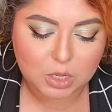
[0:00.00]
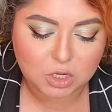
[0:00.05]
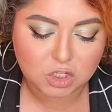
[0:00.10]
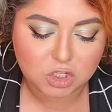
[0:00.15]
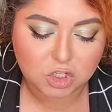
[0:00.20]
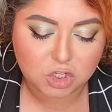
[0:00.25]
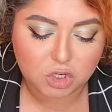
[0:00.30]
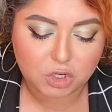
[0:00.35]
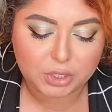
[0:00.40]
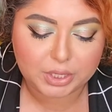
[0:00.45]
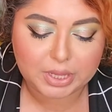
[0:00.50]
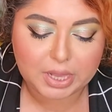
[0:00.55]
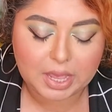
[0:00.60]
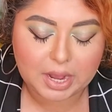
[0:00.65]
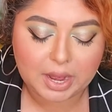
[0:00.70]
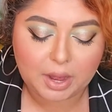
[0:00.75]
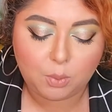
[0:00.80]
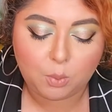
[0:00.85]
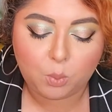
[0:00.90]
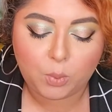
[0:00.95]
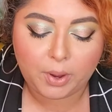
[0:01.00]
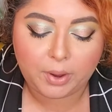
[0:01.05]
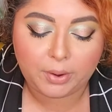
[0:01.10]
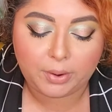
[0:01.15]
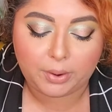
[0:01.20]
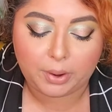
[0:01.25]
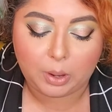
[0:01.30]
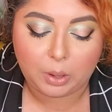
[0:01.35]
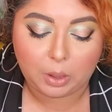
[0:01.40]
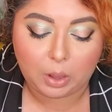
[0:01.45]
shirt that I
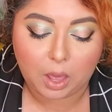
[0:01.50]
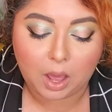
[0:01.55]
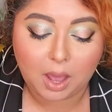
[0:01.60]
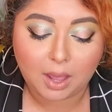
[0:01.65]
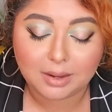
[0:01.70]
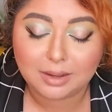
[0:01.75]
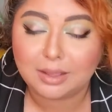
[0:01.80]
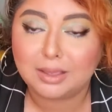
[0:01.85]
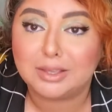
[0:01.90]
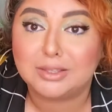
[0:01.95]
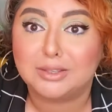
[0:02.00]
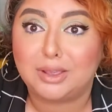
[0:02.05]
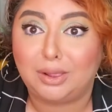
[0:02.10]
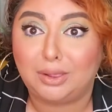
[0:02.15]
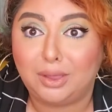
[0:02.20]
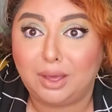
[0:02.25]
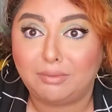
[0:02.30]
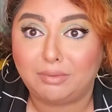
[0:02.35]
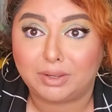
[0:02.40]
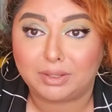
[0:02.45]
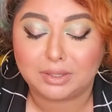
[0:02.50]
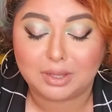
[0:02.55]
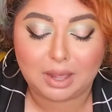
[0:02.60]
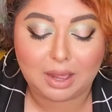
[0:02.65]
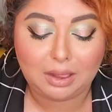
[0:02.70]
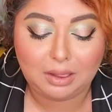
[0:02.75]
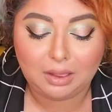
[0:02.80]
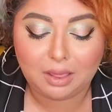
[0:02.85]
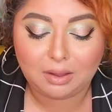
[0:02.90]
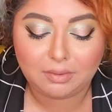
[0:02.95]
wear a lot because I love it.
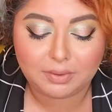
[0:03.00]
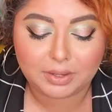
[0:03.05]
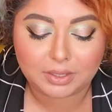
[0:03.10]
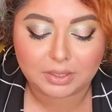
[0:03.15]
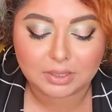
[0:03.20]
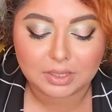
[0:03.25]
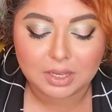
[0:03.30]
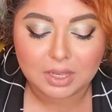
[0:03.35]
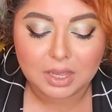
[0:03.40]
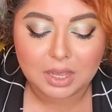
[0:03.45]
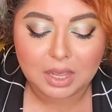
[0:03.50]
I love it.